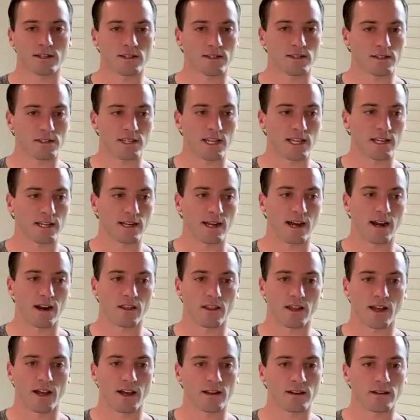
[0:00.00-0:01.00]
that's taken out
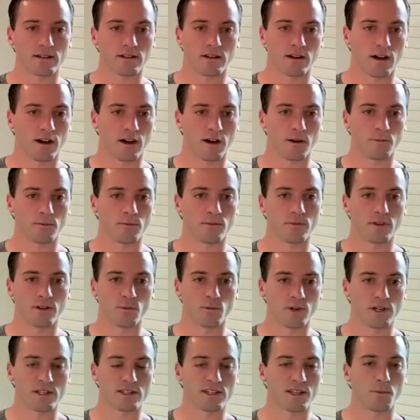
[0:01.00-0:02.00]
of that. And
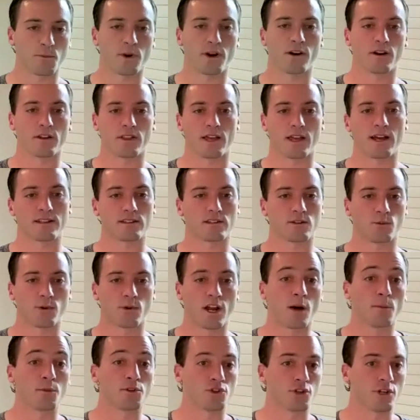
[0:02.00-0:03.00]
when he's comparing that to
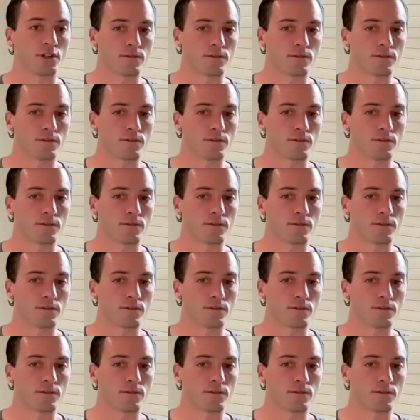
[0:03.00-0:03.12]
Real Madrid,